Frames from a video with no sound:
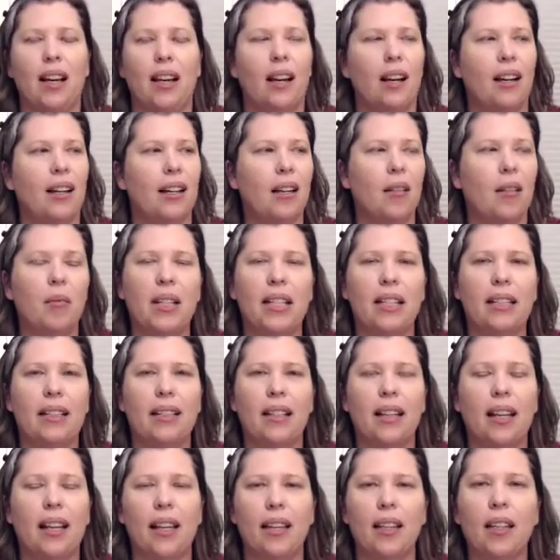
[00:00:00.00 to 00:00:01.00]
I
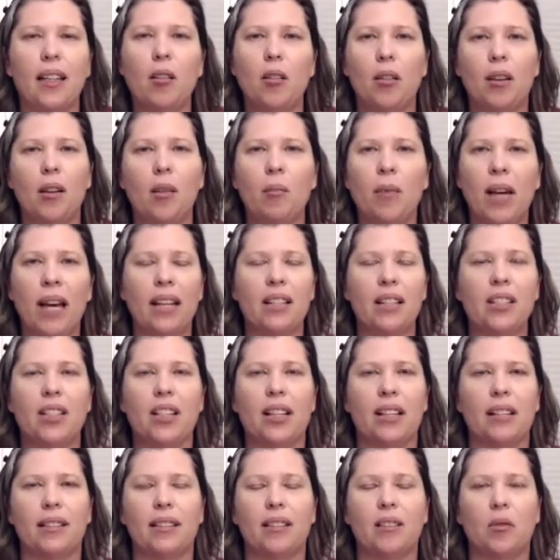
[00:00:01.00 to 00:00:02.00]
mean,
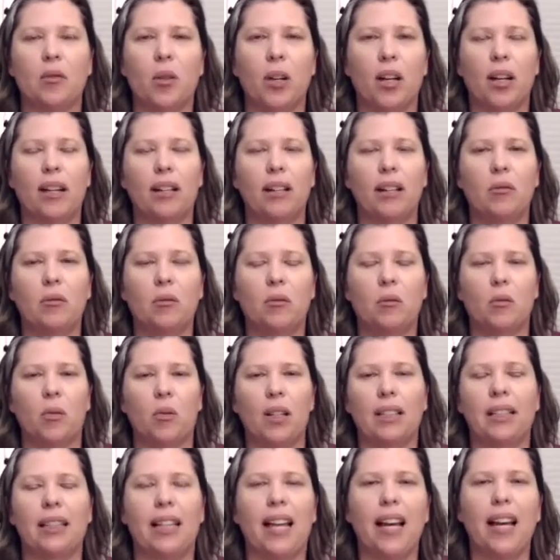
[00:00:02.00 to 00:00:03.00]
imagine
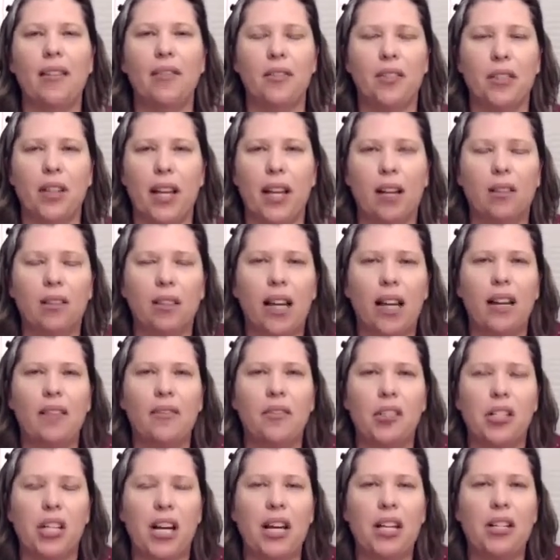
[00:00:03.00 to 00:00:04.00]
how
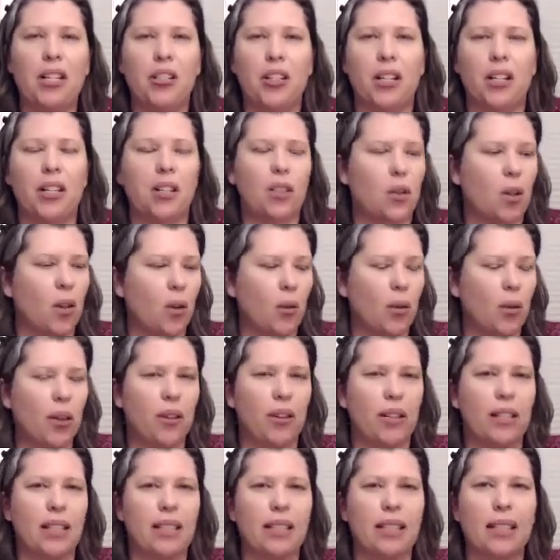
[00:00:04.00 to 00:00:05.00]
life changes,
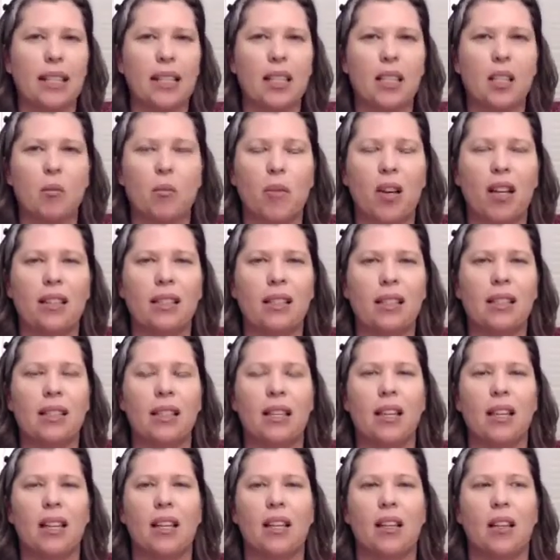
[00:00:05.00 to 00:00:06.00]
whether it's 6 months,
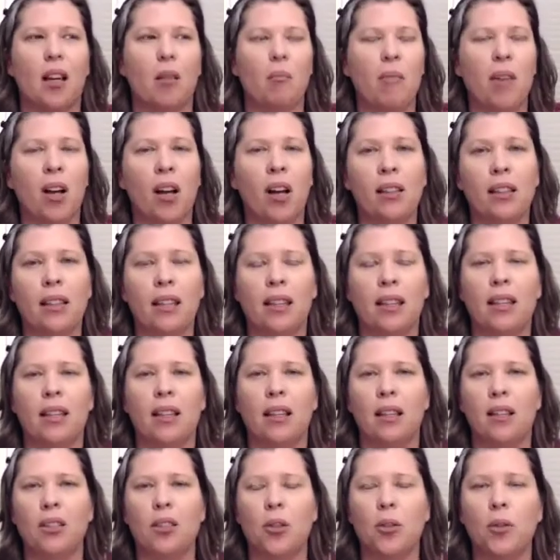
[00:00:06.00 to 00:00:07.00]
a month,
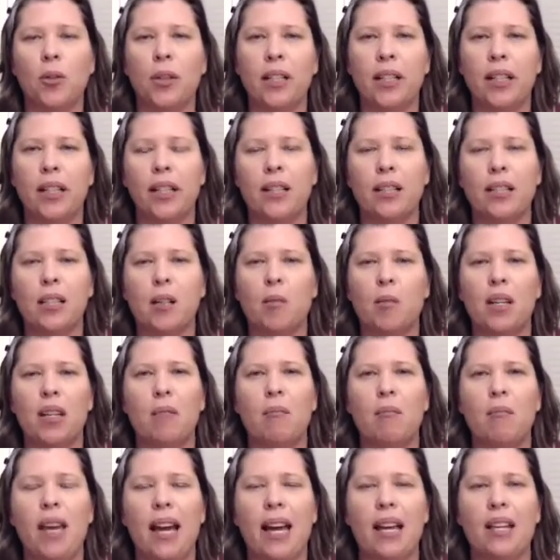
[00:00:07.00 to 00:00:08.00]
2 years. I mean,
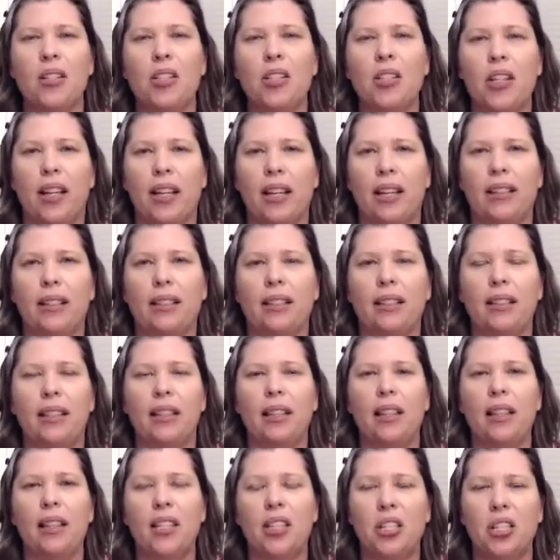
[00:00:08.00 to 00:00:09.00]
imagine
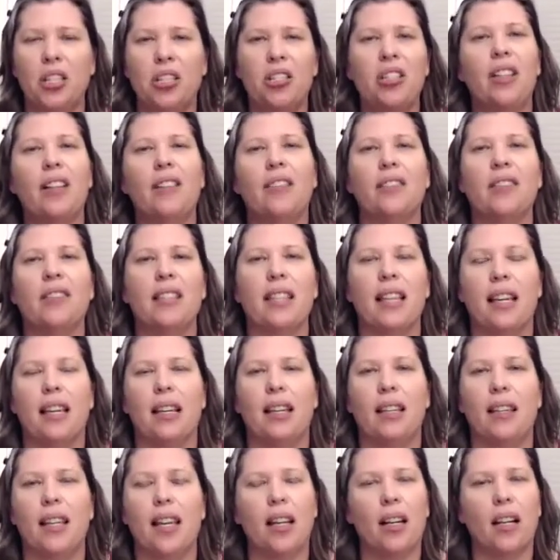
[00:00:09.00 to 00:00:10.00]
the shifts that
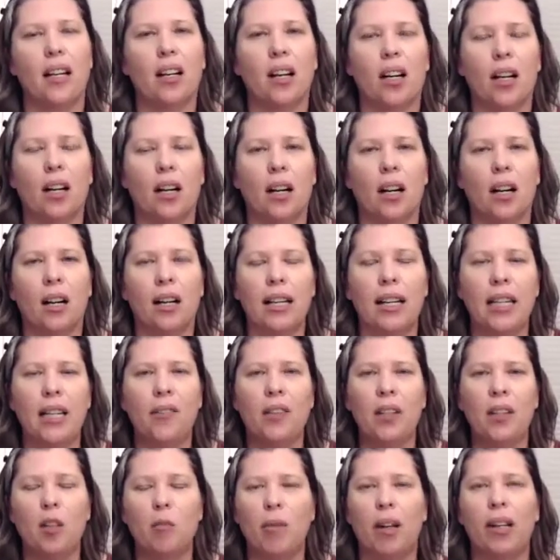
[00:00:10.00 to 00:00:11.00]
occur.
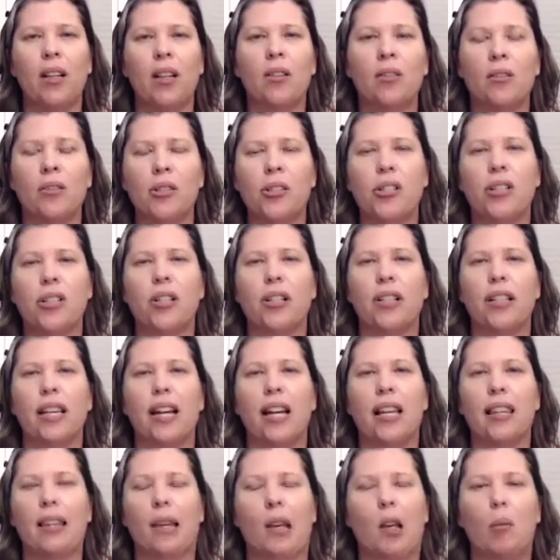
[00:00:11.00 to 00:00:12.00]
Even in my own journey,
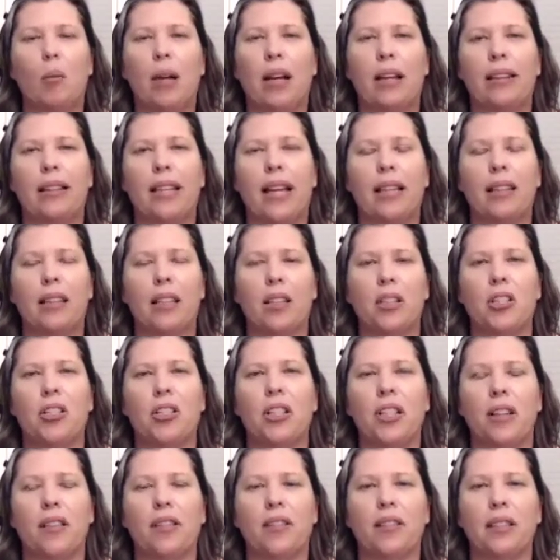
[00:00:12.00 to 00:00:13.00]
I think about that, the
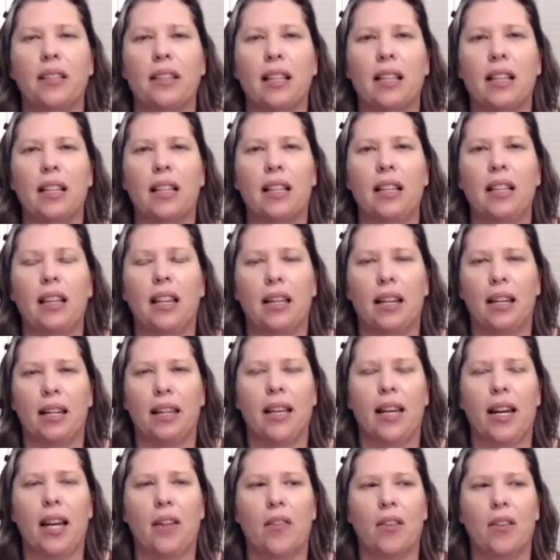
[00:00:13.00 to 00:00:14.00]
shifts that
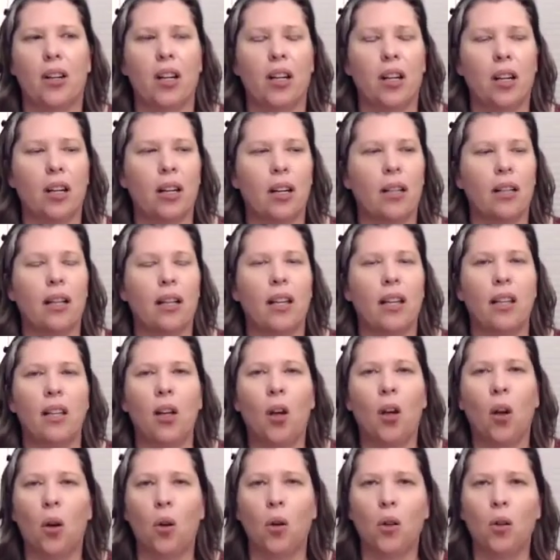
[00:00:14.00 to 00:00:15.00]
have occurred, the
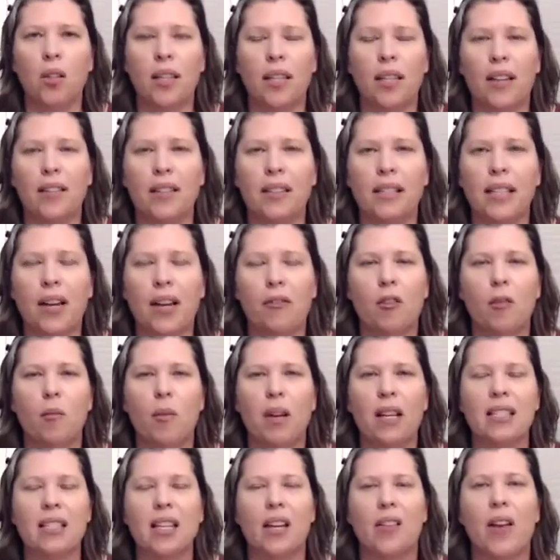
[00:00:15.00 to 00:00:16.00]
goals that I set for
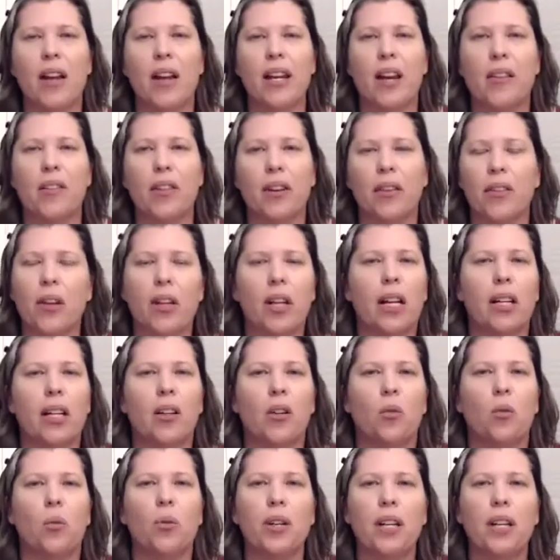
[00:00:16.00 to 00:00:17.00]
myself, I never thought I
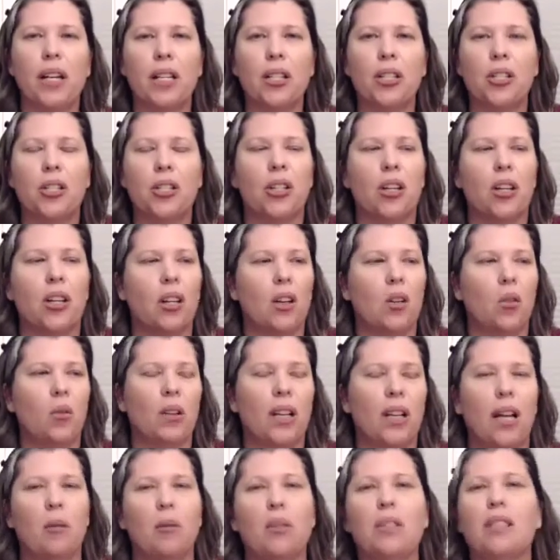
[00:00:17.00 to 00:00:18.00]
could reach
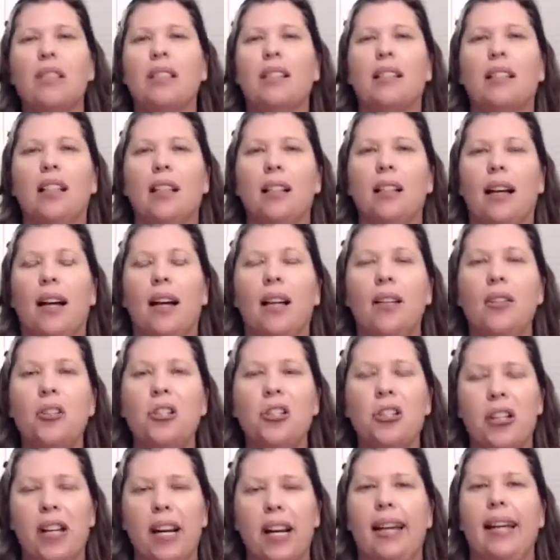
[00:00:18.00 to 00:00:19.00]
when I was
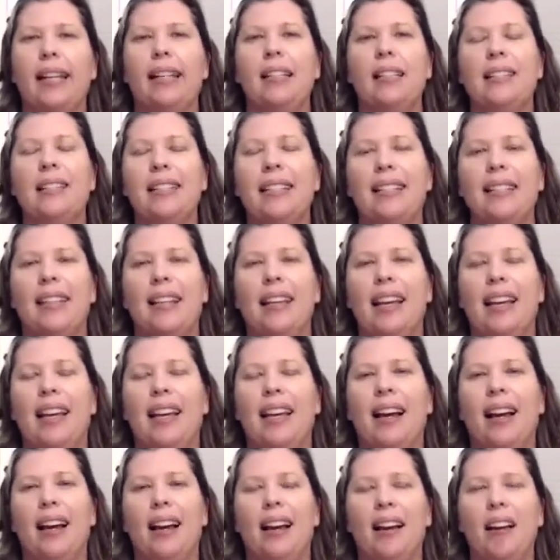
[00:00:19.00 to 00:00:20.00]
untrained.
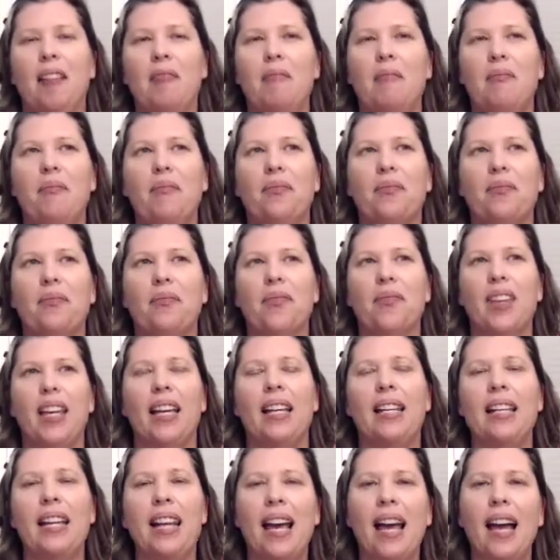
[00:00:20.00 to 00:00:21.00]
And
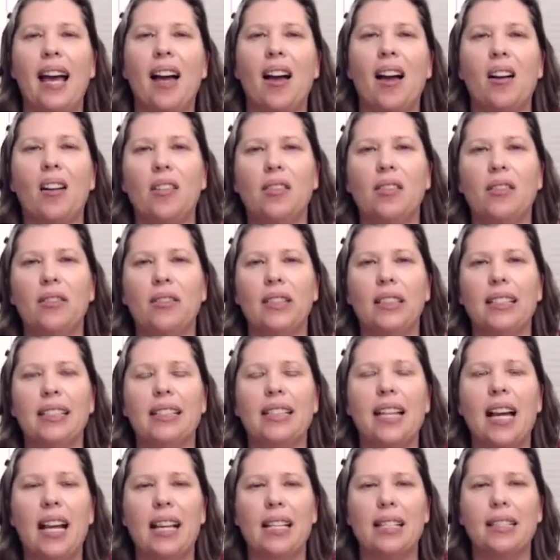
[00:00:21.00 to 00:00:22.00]
now the
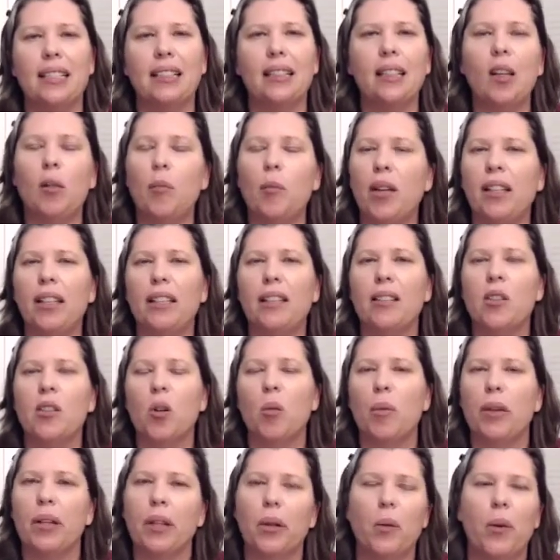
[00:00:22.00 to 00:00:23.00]
sky's the limit in so
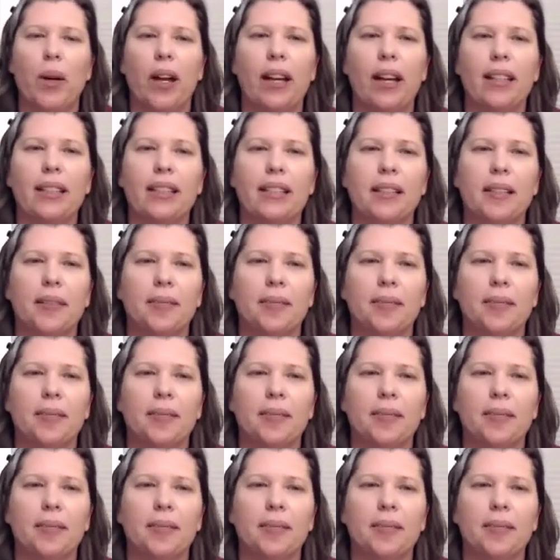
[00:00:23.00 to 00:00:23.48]
many ways.